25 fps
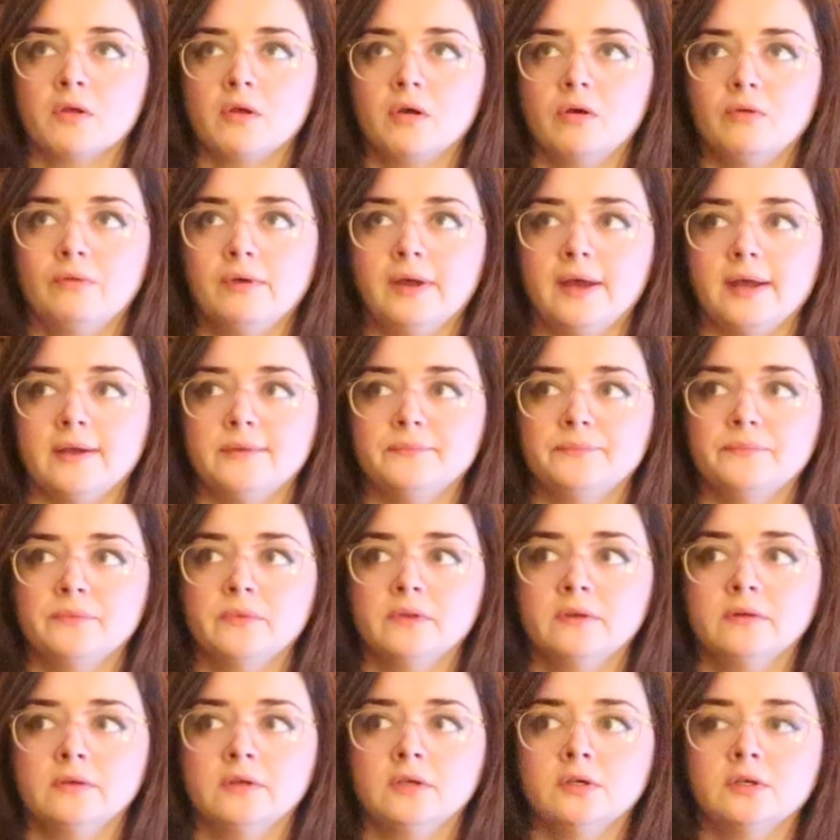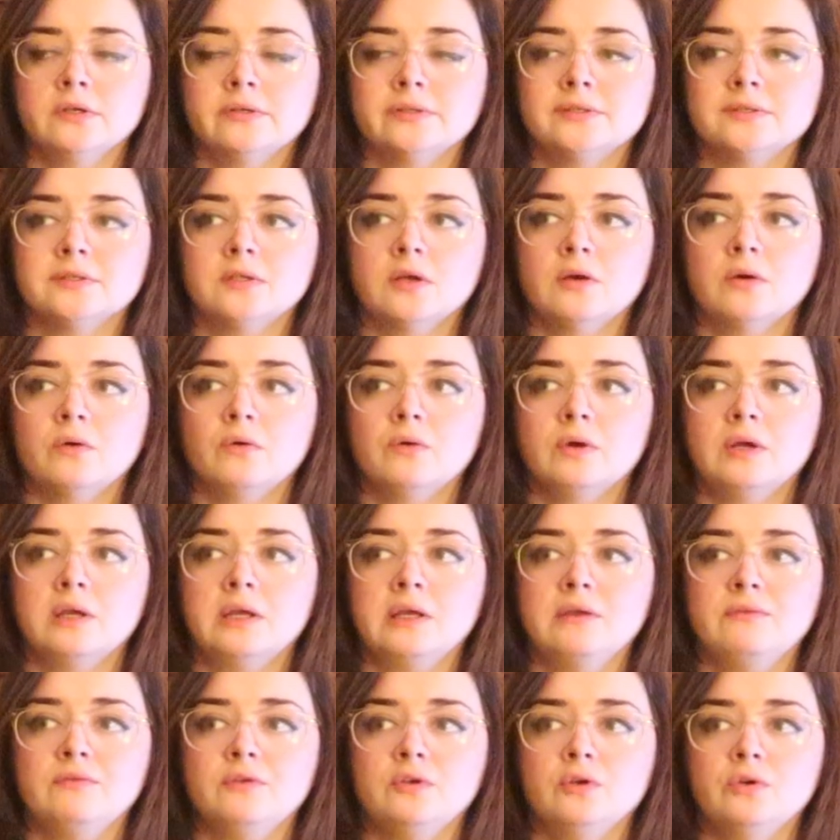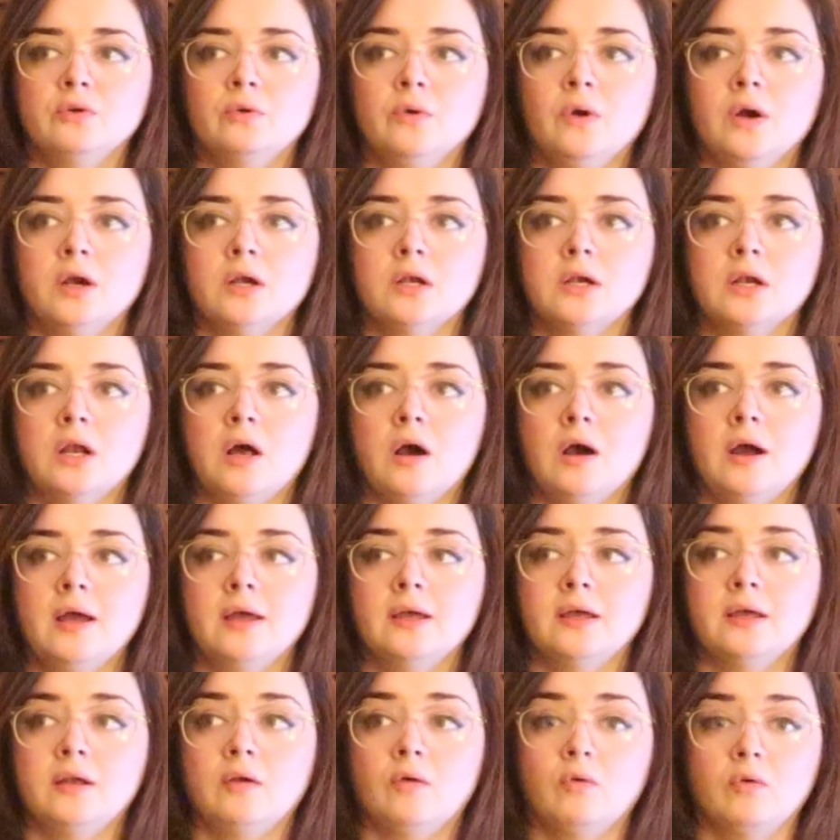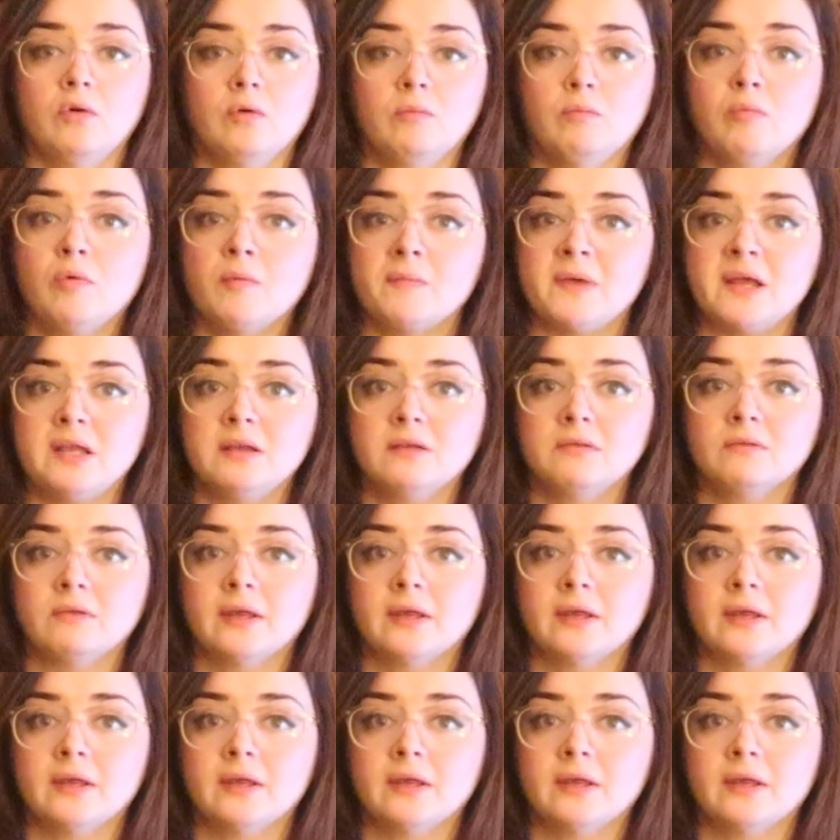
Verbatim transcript: Okay. So if you are not an older woman,